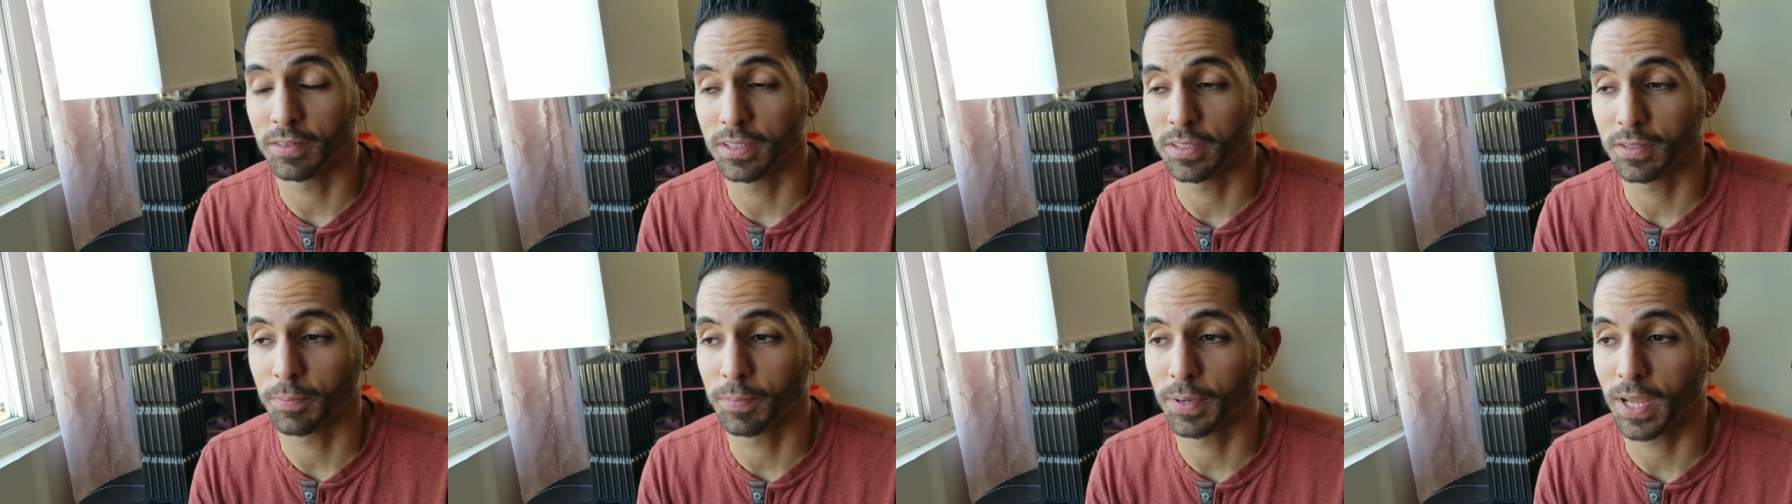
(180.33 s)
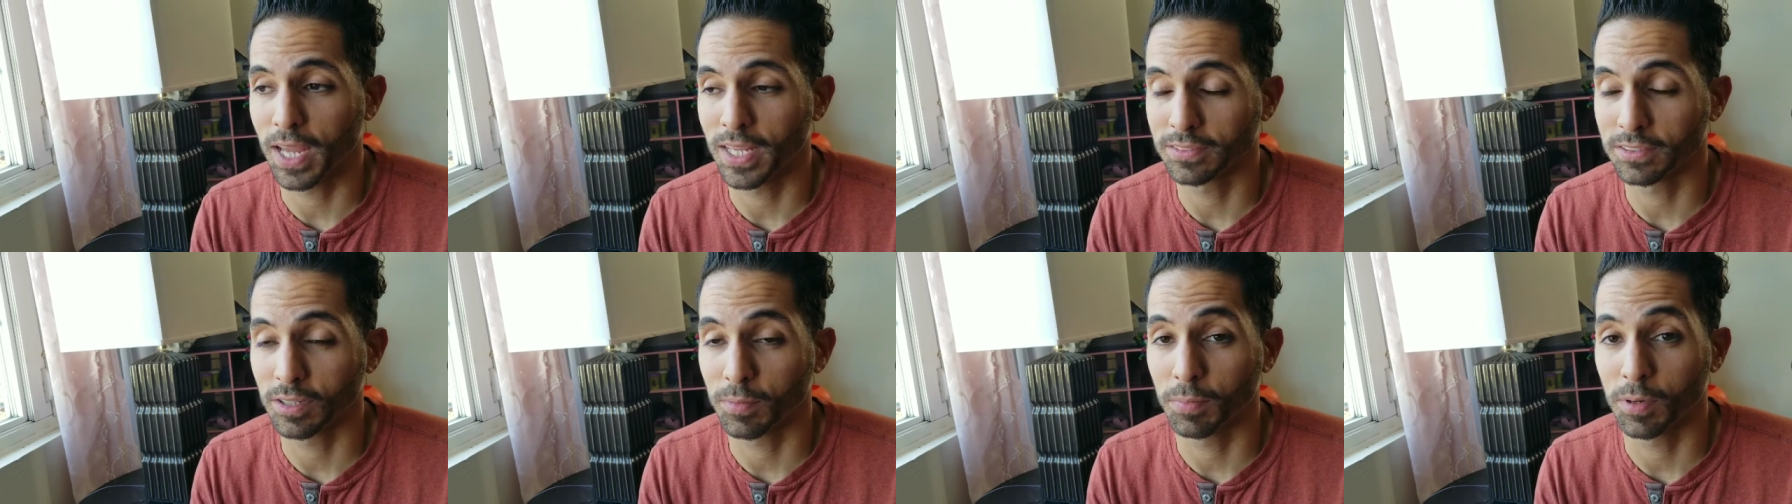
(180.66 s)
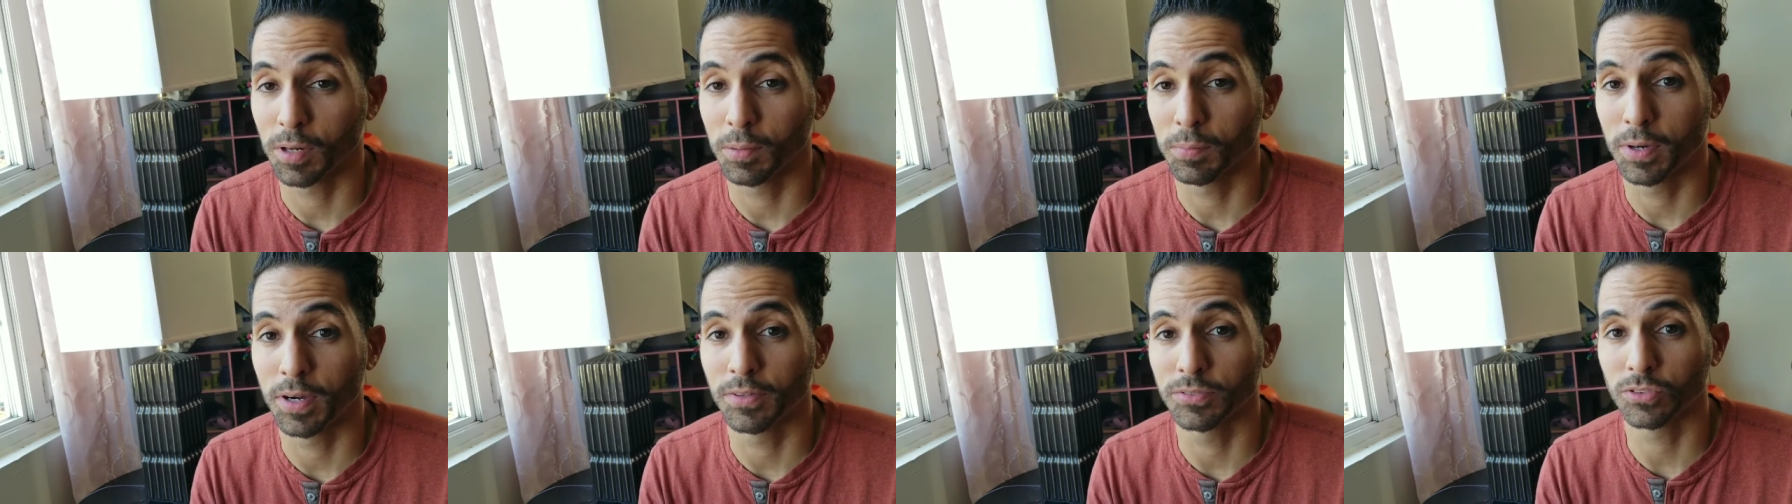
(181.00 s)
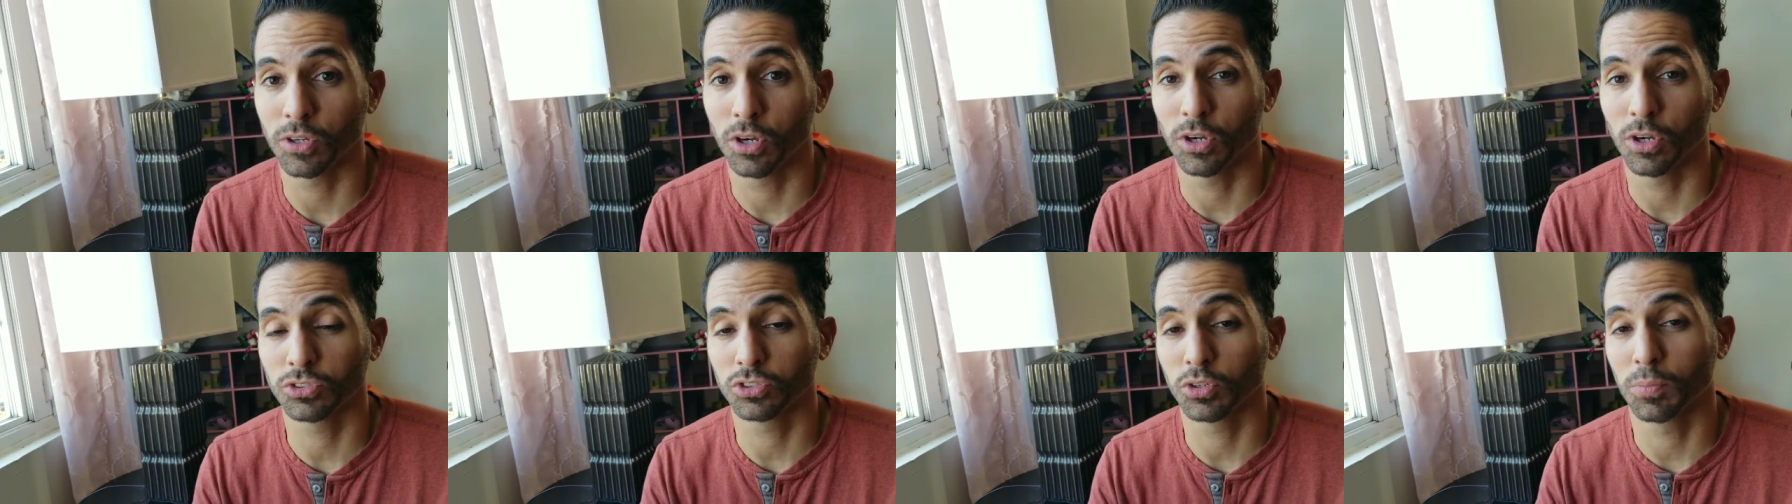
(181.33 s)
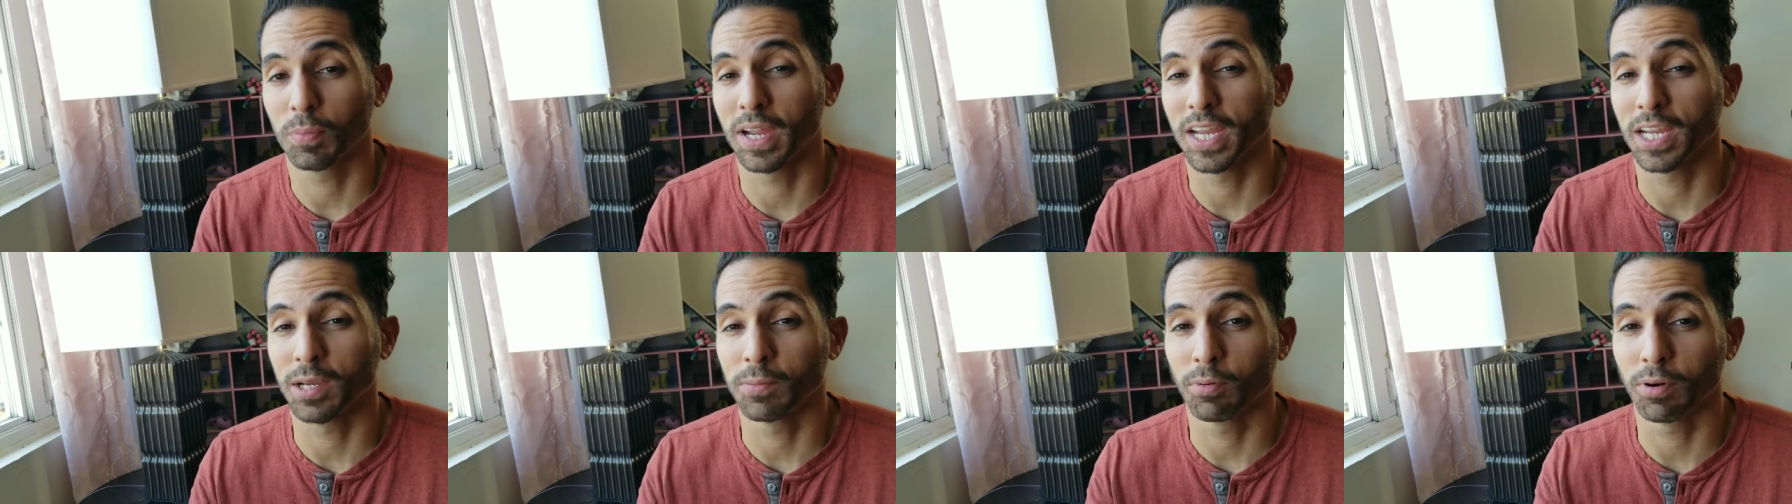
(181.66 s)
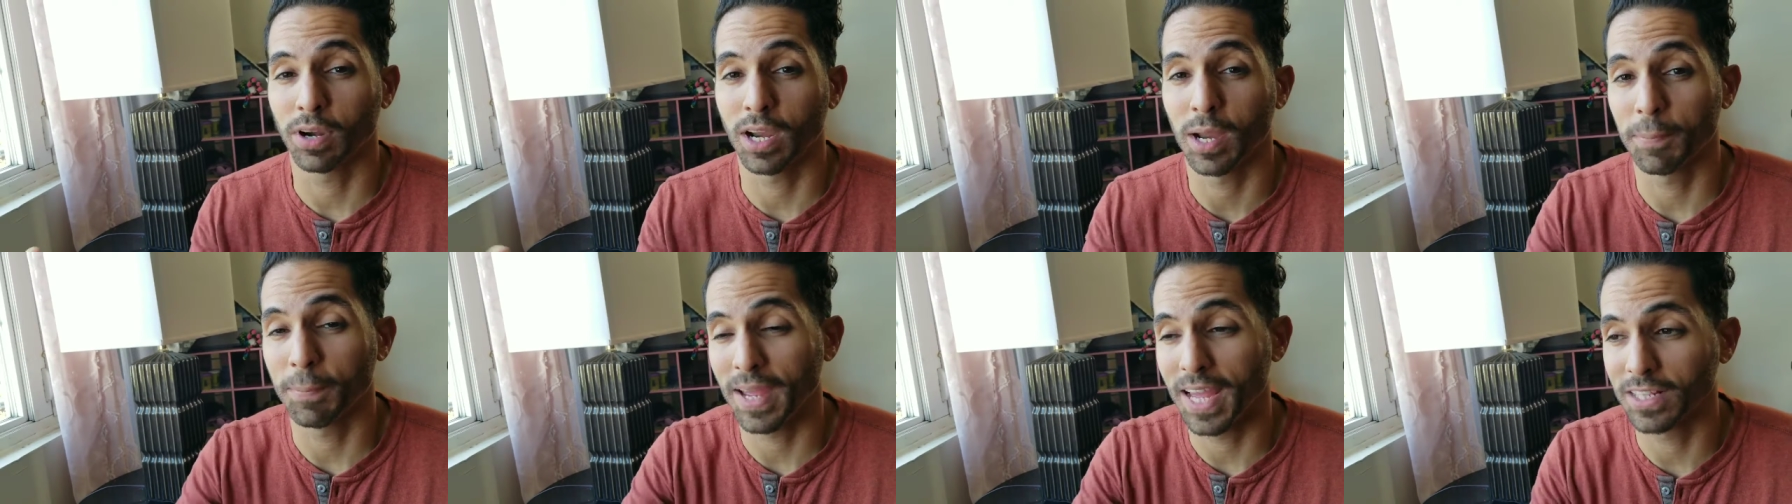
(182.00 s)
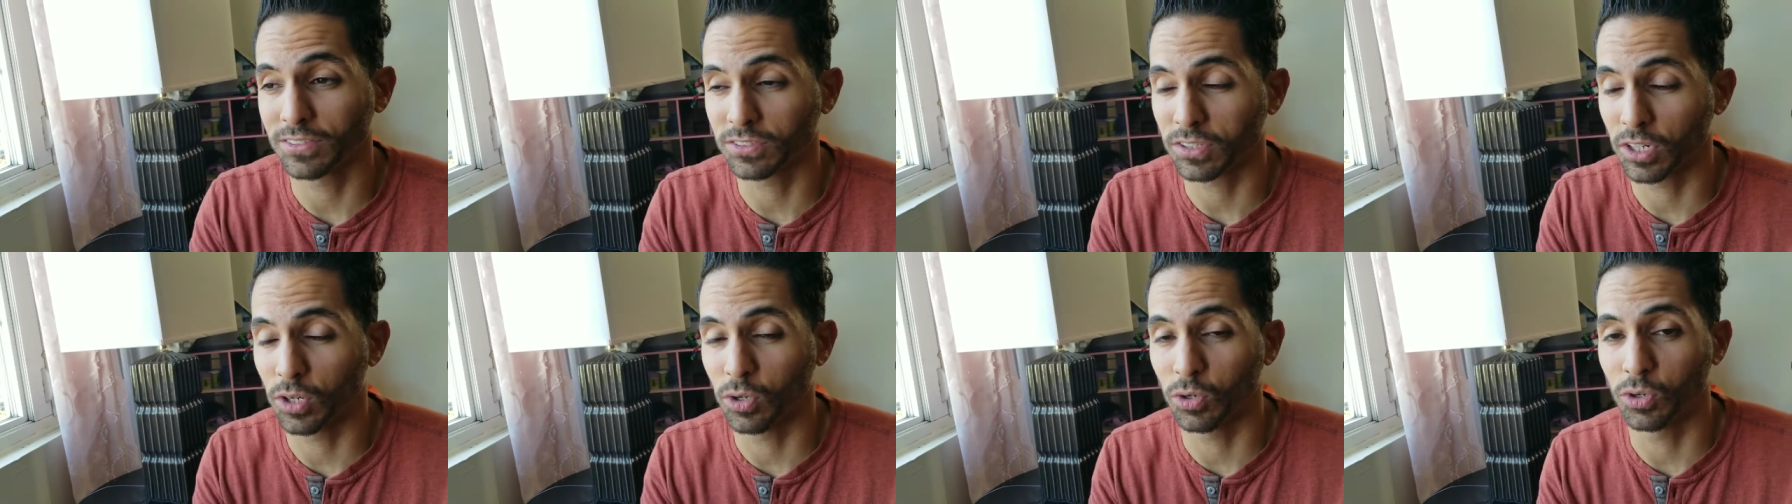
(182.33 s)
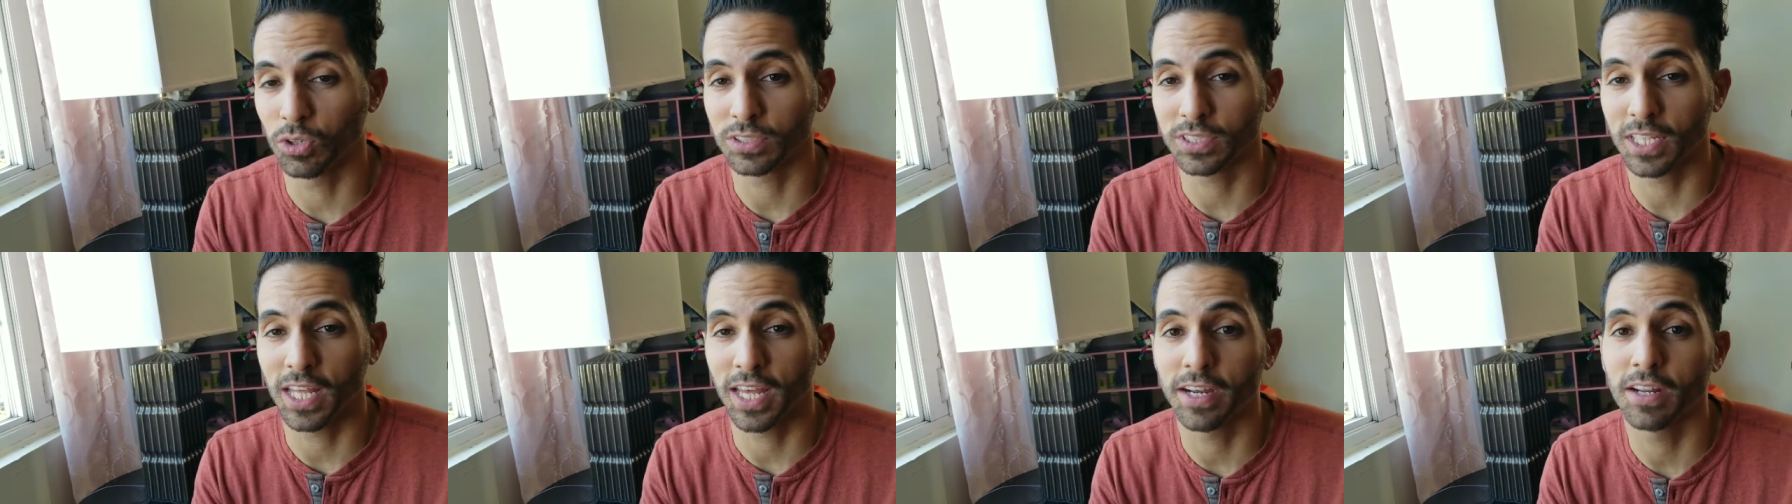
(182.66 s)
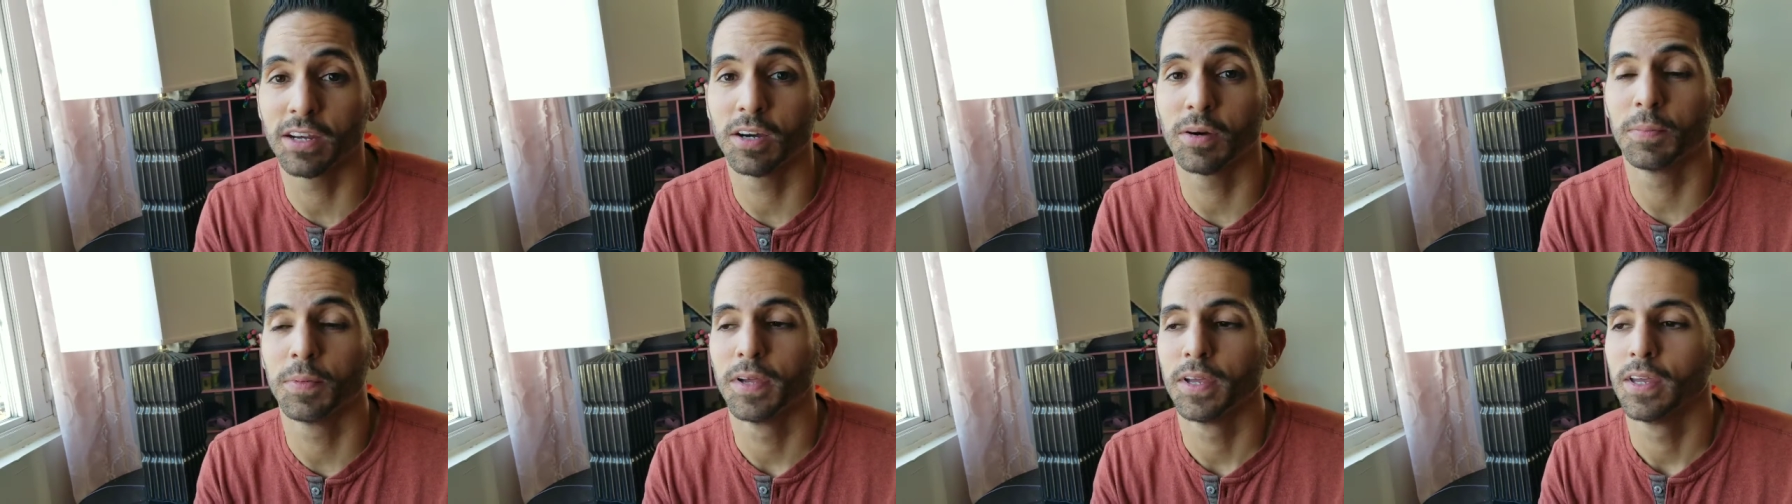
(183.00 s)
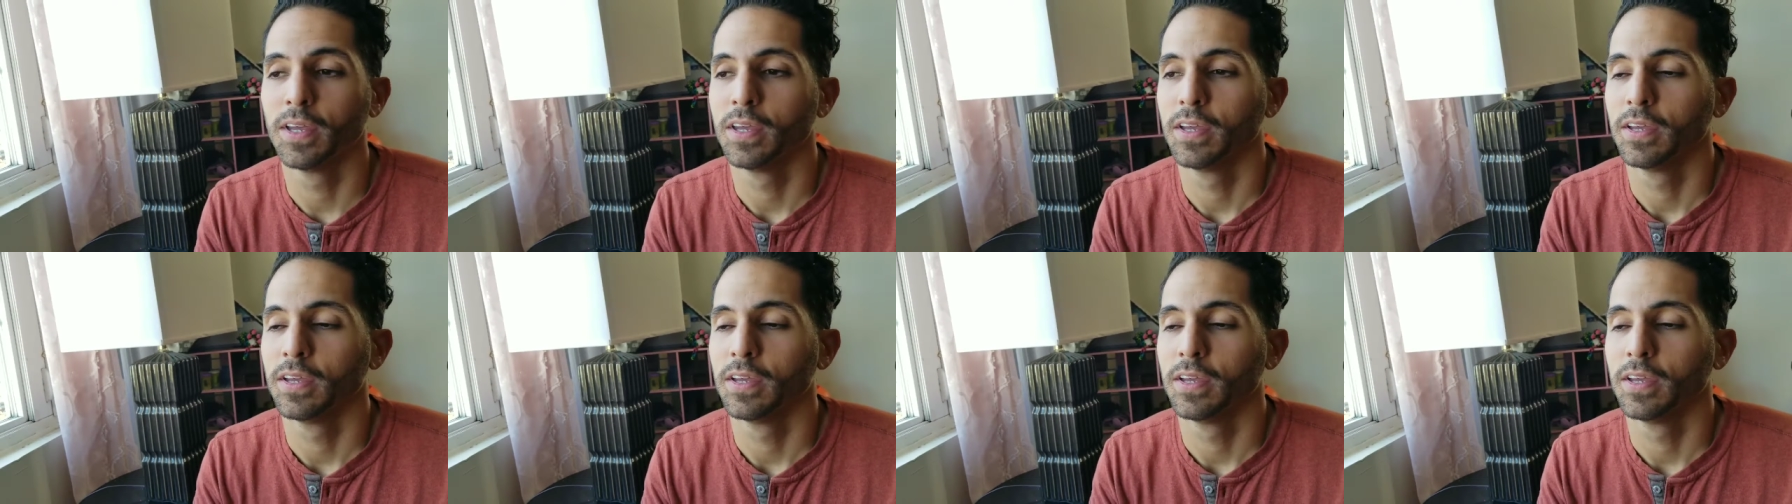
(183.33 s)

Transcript: the past couple of months, also by Abraham Maslow, look that up.